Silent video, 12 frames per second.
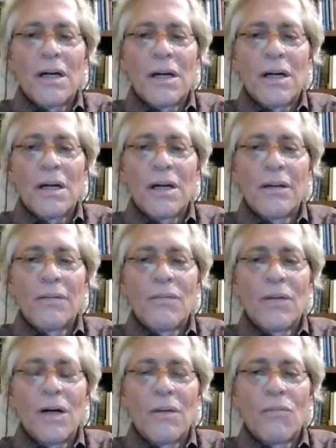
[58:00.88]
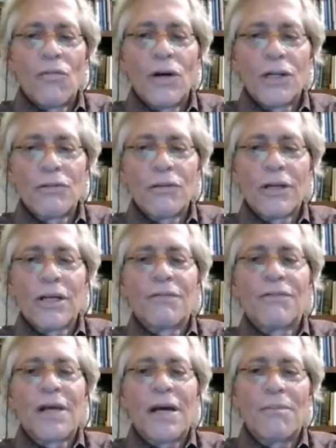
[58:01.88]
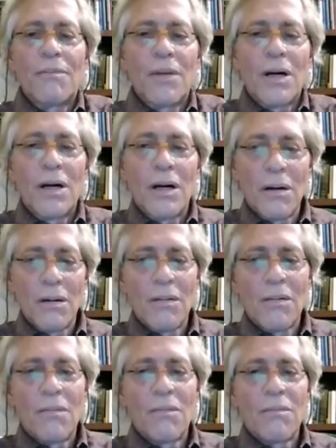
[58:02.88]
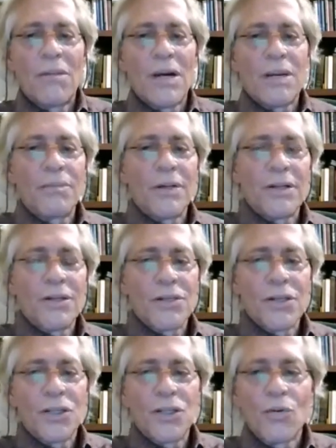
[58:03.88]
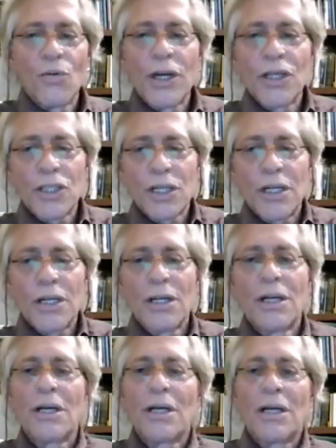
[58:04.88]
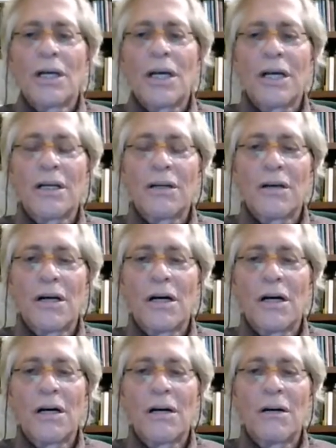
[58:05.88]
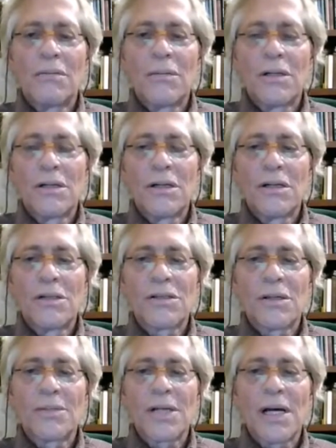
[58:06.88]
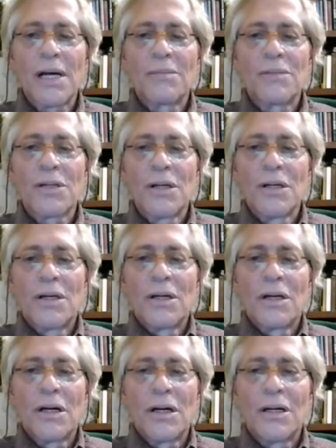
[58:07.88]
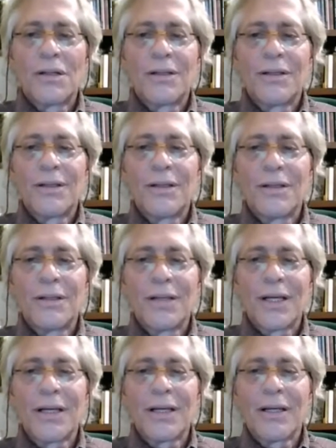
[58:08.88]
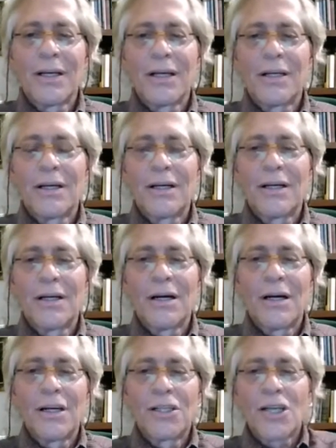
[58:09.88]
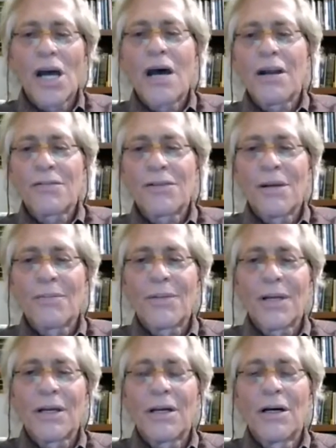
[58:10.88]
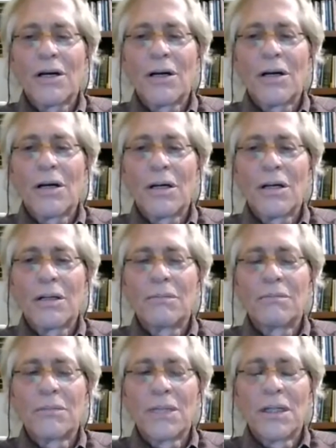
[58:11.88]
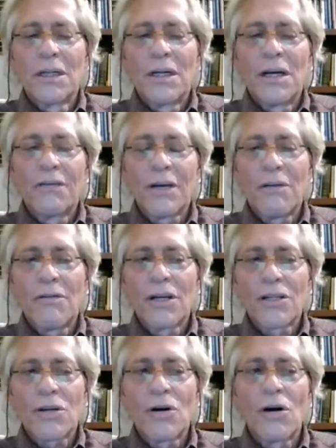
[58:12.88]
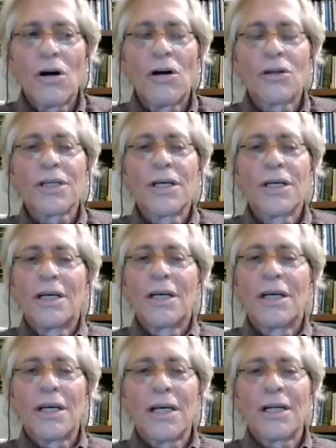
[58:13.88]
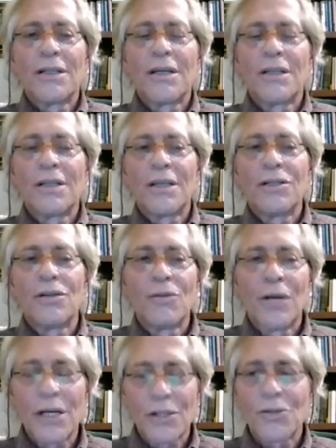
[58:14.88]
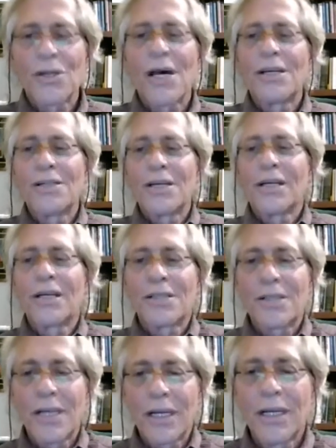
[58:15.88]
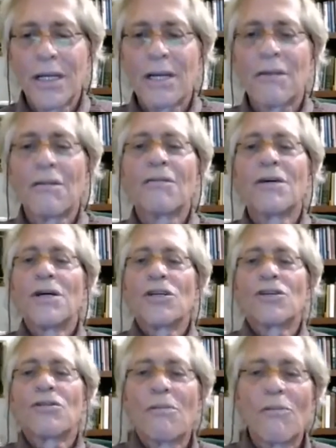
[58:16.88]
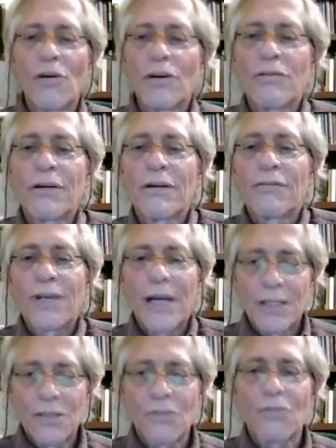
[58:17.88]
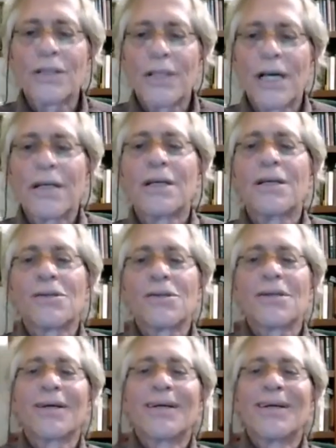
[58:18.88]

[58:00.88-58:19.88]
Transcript: I'm wondering if that might be the situation. And sometimes uh, they can get a shot of something. I forgot what it's called, and then they do exercise and it gets taken care of. So I'm wondering if that's what that is.